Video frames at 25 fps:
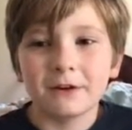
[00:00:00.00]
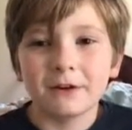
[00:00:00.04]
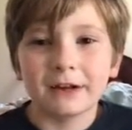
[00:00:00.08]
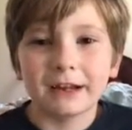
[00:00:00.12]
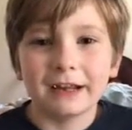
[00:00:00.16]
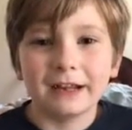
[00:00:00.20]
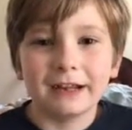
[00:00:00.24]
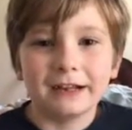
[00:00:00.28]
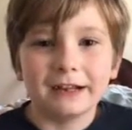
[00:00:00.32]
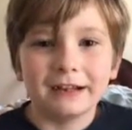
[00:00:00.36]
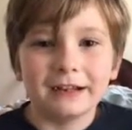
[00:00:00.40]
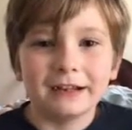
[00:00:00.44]

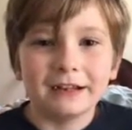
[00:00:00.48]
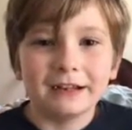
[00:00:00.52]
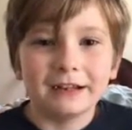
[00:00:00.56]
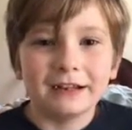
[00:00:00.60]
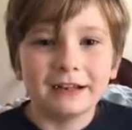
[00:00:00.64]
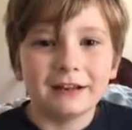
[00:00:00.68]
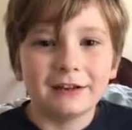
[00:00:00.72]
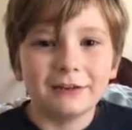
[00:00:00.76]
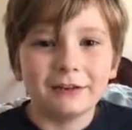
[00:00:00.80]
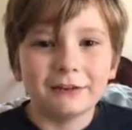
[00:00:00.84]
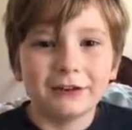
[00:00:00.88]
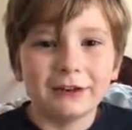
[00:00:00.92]
Okay,
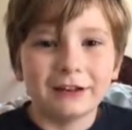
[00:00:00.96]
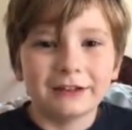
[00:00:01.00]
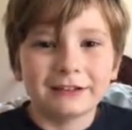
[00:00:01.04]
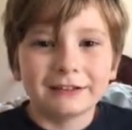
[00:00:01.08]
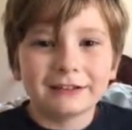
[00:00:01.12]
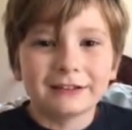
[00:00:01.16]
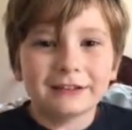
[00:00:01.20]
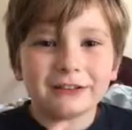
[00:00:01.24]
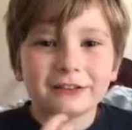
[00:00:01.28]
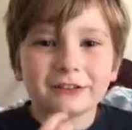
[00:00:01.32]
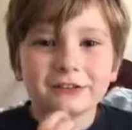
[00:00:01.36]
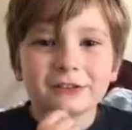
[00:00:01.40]
it was
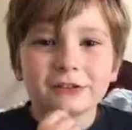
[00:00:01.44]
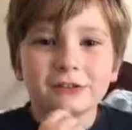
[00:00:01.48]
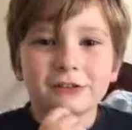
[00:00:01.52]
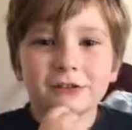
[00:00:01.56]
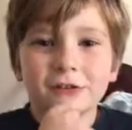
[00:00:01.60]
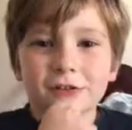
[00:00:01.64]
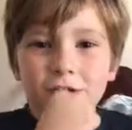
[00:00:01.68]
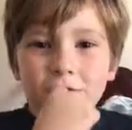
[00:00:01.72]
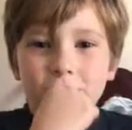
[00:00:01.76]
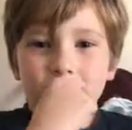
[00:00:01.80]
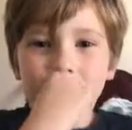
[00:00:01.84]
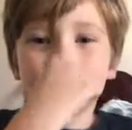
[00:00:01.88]
like this.
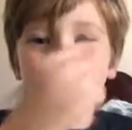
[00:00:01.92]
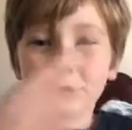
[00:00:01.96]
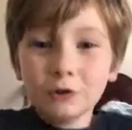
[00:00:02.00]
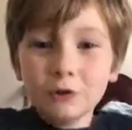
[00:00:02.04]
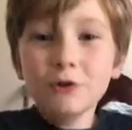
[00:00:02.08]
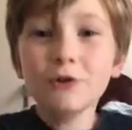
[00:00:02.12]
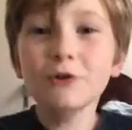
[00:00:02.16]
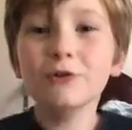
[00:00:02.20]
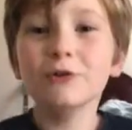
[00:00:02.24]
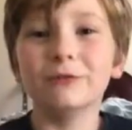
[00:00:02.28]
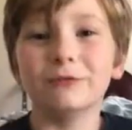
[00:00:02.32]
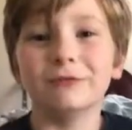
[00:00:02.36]

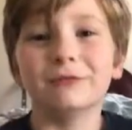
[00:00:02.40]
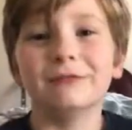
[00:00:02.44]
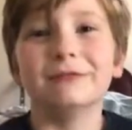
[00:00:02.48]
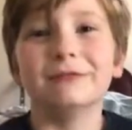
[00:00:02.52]
Choo!